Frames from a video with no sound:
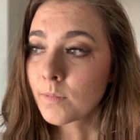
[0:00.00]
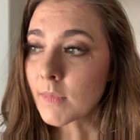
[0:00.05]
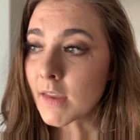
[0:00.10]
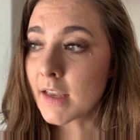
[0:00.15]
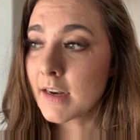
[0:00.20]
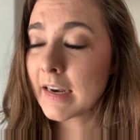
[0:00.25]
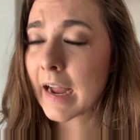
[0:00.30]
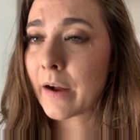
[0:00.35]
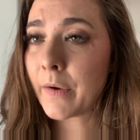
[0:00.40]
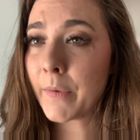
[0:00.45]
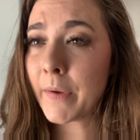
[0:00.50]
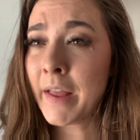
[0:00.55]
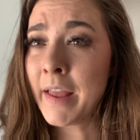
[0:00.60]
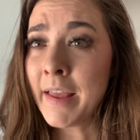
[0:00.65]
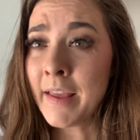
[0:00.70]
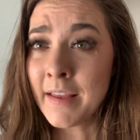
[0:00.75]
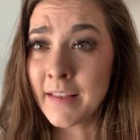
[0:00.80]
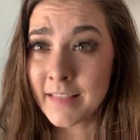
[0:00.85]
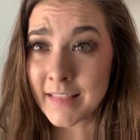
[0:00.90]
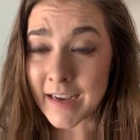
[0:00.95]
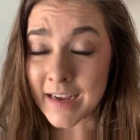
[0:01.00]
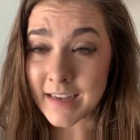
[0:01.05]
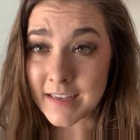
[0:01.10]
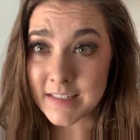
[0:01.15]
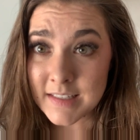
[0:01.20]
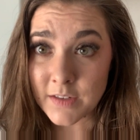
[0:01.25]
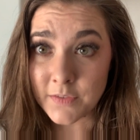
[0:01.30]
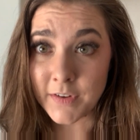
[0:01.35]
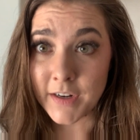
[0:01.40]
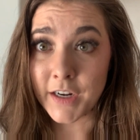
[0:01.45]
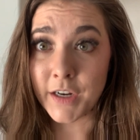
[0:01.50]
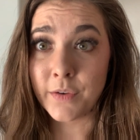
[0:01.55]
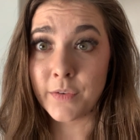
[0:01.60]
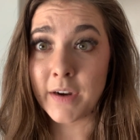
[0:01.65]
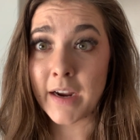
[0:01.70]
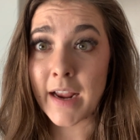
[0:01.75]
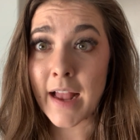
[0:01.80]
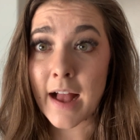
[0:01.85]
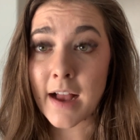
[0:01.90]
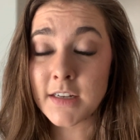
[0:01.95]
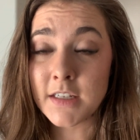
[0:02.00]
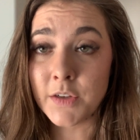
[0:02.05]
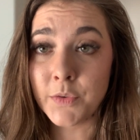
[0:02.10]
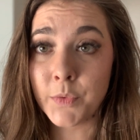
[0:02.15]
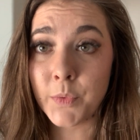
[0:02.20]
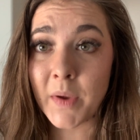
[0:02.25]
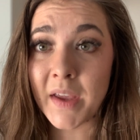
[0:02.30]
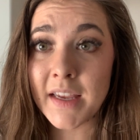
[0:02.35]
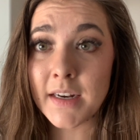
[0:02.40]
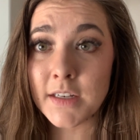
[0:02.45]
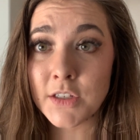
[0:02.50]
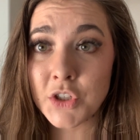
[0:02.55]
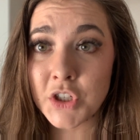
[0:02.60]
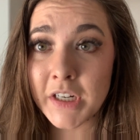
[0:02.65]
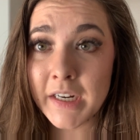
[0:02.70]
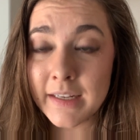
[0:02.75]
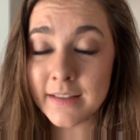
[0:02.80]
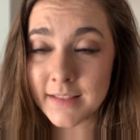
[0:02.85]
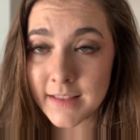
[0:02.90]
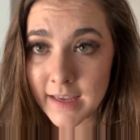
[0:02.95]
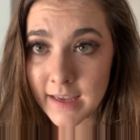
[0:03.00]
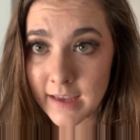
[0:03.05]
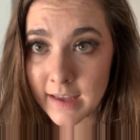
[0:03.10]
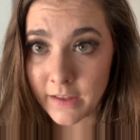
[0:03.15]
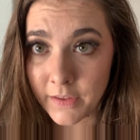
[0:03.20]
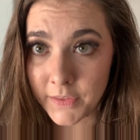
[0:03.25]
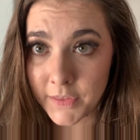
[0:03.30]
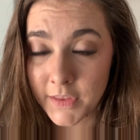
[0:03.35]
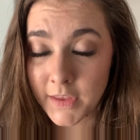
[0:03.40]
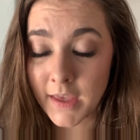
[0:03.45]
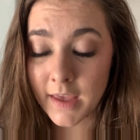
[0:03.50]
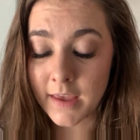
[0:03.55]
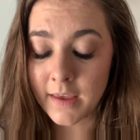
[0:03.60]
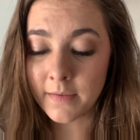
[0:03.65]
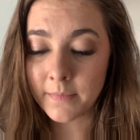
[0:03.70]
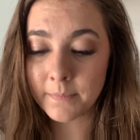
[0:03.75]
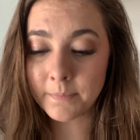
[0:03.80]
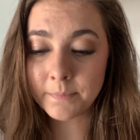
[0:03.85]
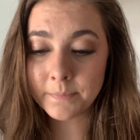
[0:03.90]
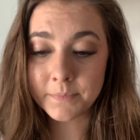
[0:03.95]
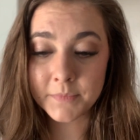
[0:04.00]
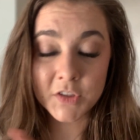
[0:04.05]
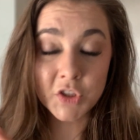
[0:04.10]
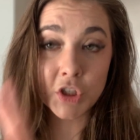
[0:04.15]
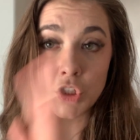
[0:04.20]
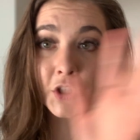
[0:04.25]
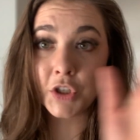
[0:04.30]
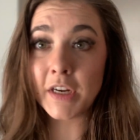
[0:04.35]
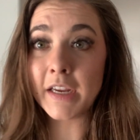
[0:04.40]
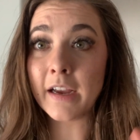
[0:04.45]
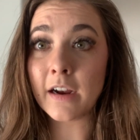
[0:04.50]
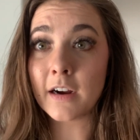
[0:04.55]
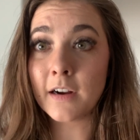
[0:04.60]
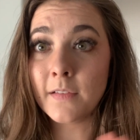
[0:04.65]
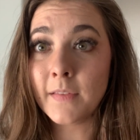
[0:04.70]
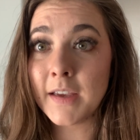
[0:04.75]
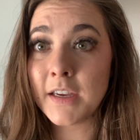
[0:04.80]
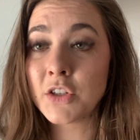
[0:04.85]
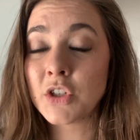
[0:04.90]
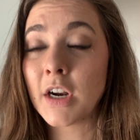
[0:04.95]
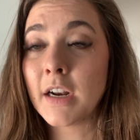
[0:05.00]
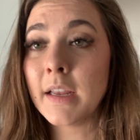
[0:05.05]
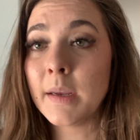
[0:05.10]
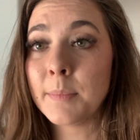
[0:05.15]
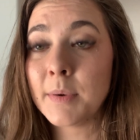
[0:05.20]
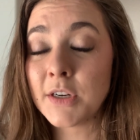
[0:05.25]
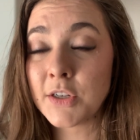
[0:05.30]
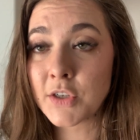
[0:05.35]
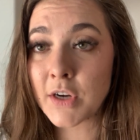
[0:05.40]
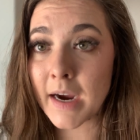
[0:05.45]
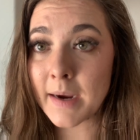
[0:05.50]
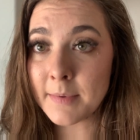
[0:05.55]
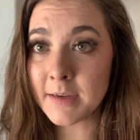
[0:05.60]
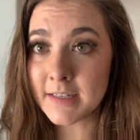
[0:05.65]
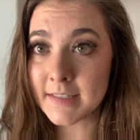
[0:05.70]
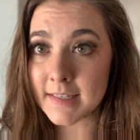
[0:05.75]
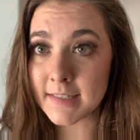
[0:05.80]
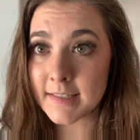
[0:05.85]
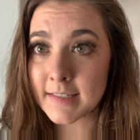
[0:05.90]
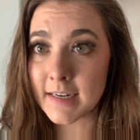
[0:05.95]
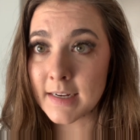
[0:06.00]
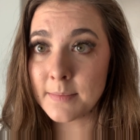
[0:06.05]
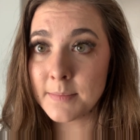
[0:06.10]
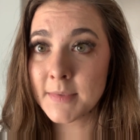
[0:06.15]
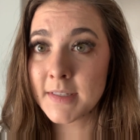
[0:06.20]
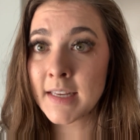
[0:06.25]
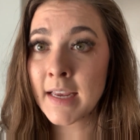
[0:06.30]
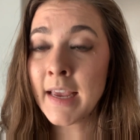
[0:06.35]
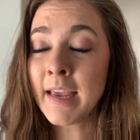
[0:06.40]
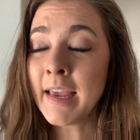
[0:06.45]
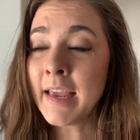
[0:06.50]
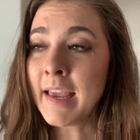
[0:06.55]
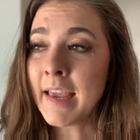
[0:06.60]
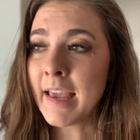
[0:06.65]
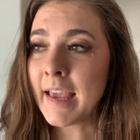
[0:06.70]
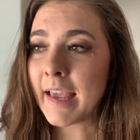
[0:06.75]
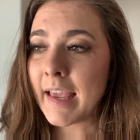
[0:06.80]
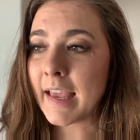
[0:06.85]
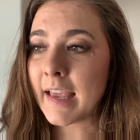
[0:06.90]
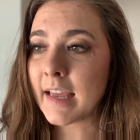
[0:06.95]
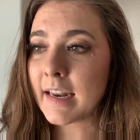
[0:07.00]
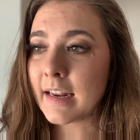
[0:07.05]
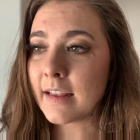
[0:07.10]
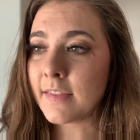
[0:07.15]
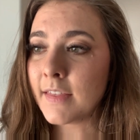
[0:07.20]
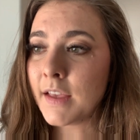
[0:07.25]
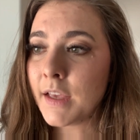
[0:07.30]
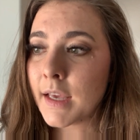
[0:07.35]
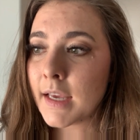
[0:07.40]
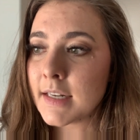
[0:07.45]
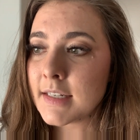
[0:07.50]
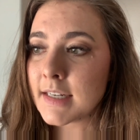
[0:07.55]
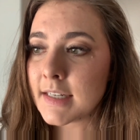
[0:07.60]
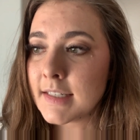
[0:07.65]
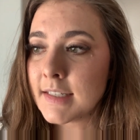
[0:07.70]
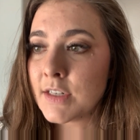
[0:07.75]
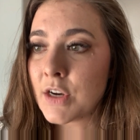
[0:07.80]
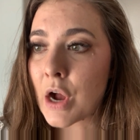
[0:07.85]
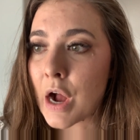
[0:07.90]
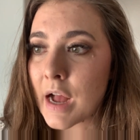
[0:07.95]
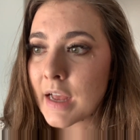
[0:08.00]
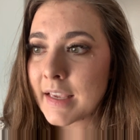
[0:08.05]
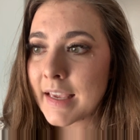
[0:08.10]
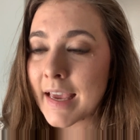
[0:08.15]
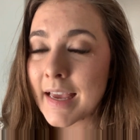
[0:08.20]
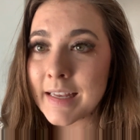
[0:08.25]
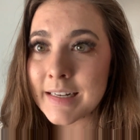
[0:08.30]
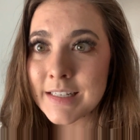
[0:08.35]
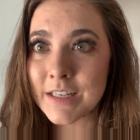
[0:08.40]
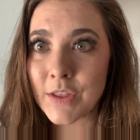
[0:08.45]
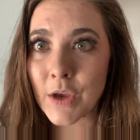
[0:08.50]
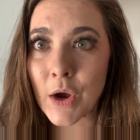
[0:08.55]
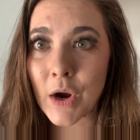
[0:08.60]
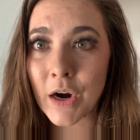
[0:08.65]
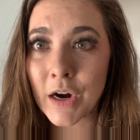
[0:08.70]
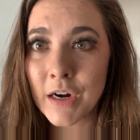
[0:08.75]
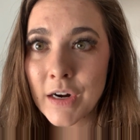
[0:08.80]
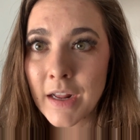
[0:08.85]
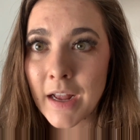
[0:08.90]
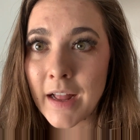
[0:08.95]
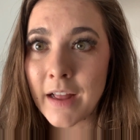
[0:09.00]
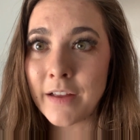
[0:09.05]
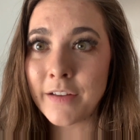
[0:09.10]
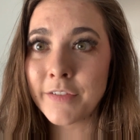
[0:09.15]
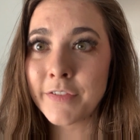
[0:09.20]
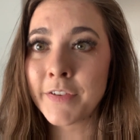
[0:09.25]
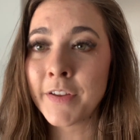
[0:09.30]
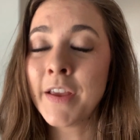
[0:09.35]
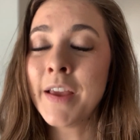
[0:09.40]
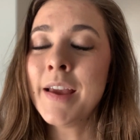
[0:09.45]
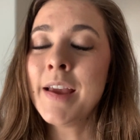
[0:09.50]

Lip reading: Now, that is a very reactive way to treat to treat our electronic prescribing systems. And I think it does not get to the heart of